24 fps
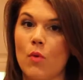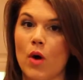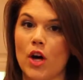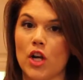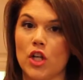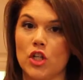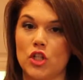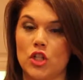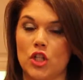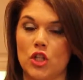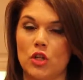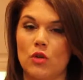
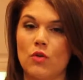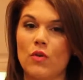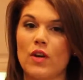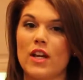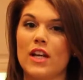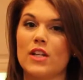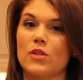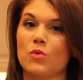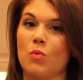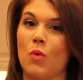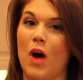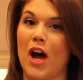want to do
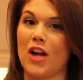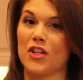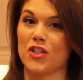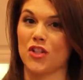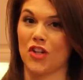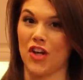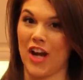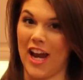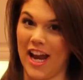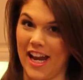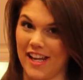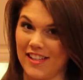is wash
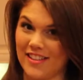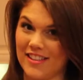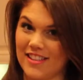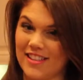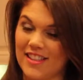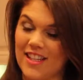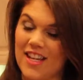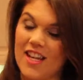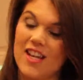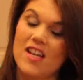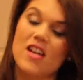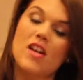your
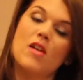hands.